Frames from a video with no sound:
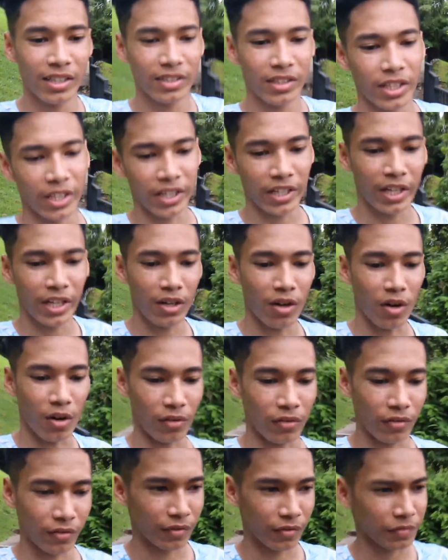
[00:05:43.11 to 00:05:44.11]
Thinking
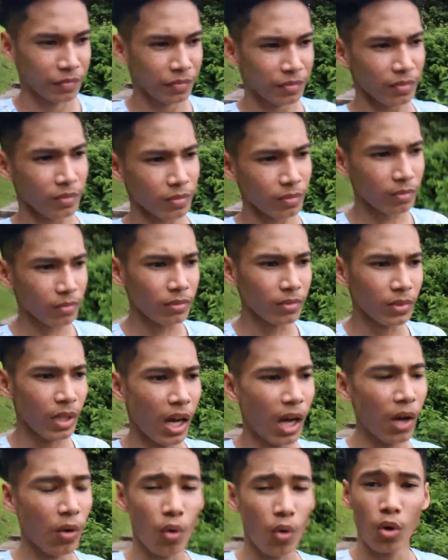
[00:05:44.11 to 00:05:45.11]
of
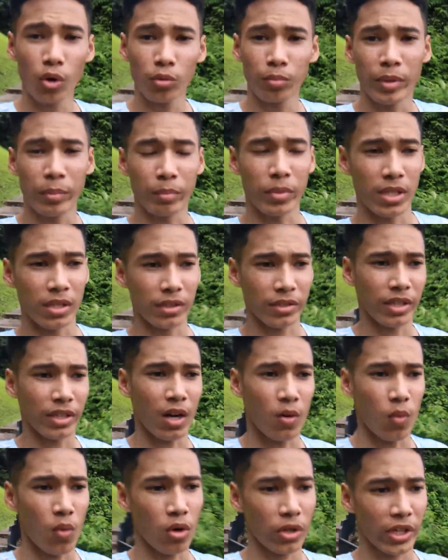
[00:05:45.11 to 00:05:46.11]
how old people
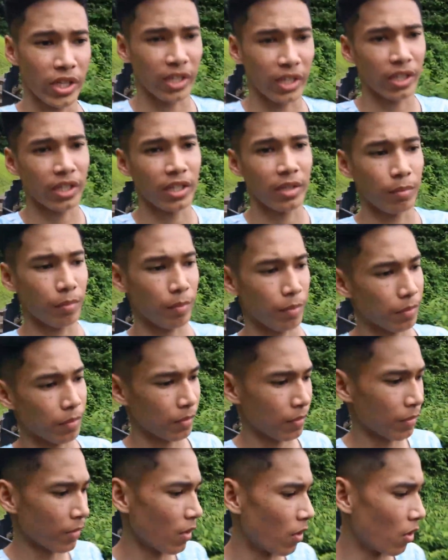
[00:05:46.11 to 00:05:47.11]
are walking here,
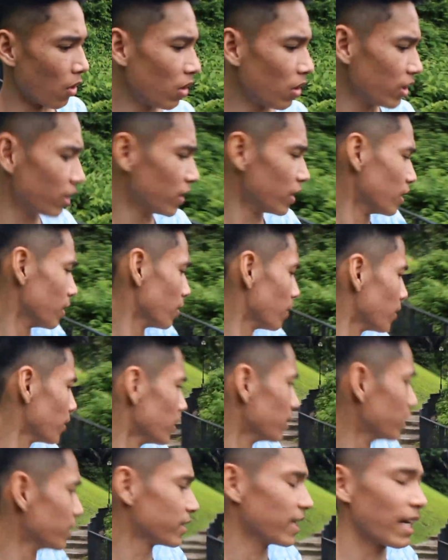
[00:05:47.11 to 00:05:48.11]
all the
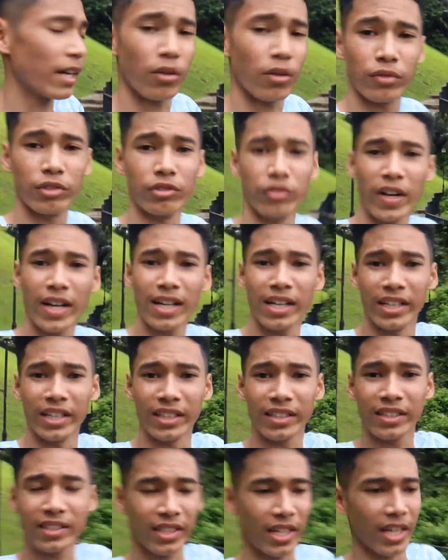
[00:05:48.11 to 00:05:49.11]
side of the
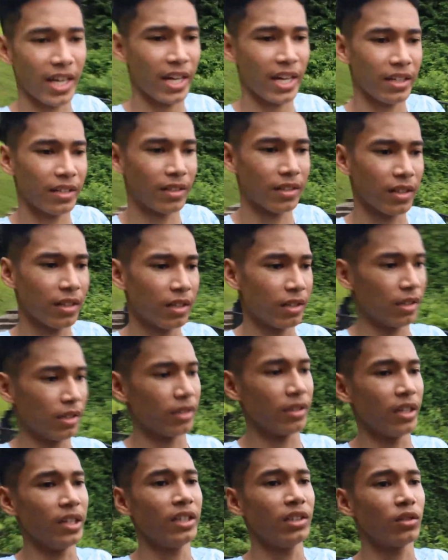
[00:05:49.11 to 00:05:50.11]
railings, and
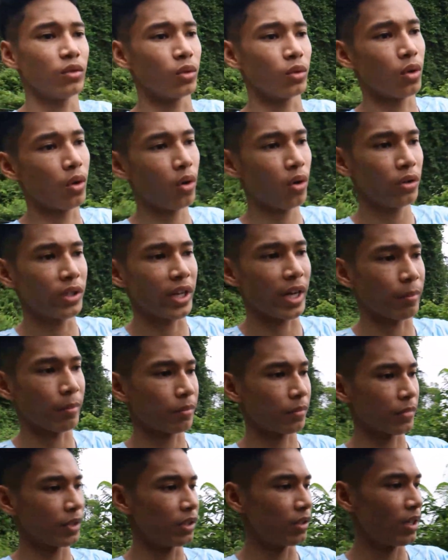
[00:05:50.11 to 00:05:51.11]
they need to hold them,
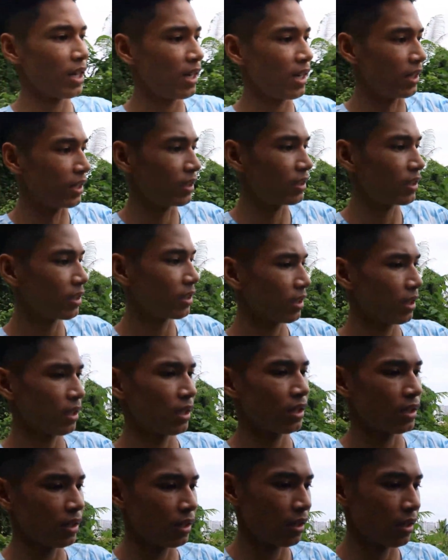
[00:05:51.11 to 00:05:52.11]
the
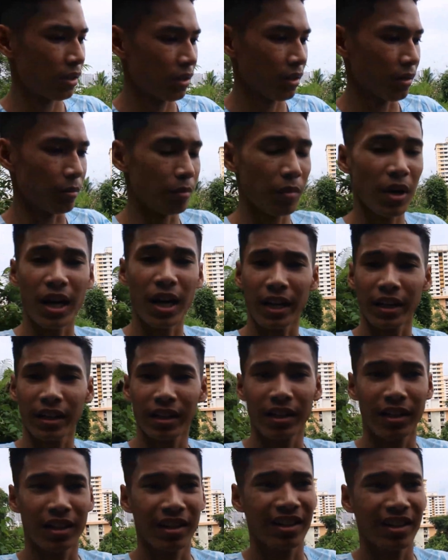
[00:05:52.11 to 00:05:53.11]
railings, but
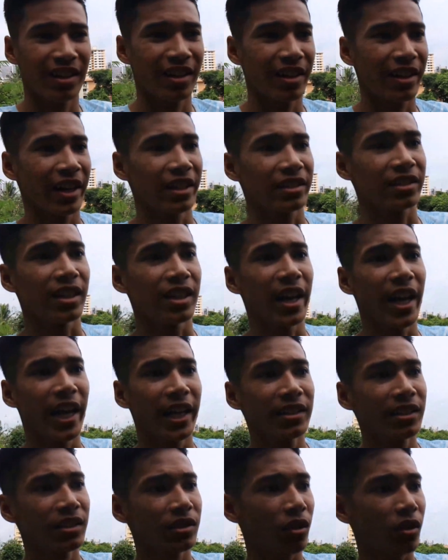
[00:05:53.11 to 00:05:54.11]
there's
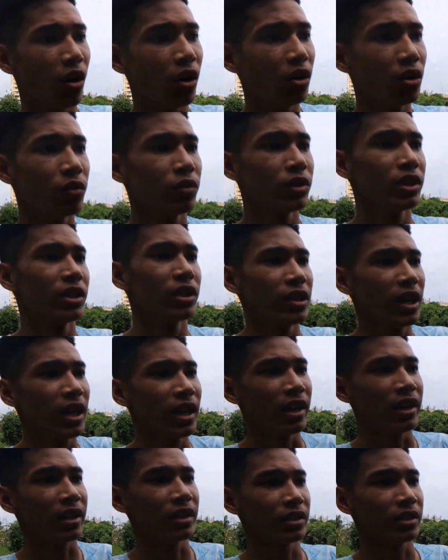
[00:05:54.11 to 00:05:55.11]
ants all over the
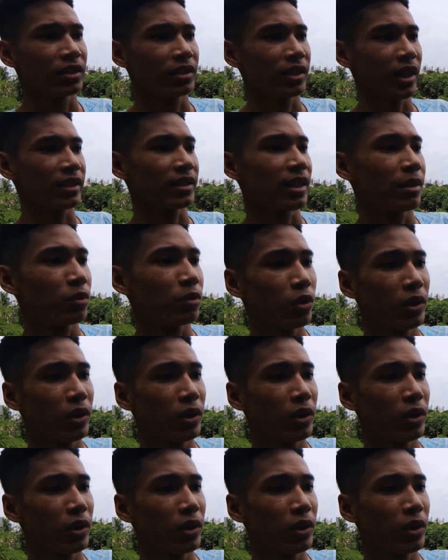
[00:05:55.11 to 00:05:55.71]
railings. As I'm